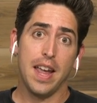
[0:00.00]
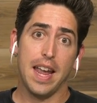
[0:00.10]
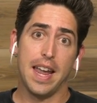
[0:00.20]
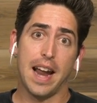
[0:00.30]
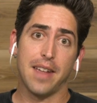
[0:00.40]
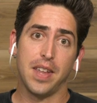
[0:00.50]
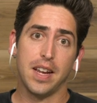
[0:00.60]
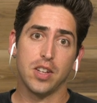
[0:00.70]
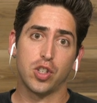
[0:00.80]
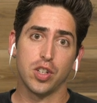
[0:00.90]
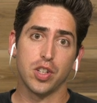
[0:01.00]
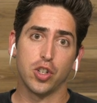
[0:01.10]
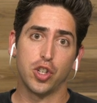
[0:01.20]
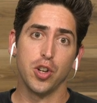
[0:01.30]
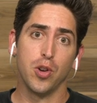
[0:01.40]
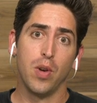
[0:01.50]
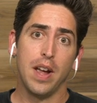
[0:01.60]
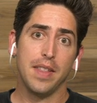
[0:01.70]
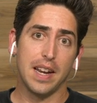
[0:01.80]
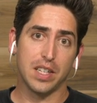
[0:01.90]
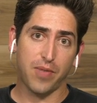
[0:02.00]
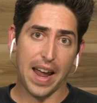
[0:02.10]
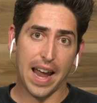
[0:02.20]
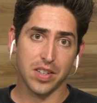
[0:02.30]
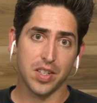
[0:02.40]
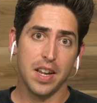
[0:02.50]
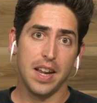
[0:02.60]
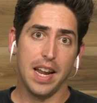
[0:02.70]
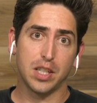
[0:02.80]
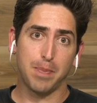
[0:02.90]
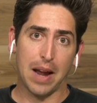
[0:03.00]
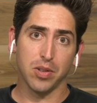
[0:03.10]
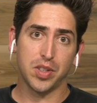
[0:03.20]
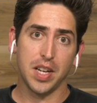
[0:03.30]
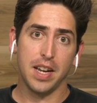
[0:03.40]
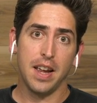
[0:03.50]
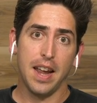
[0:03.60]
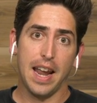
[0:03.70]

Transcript: And I think it's just a shoe that is fast, it's bouncy.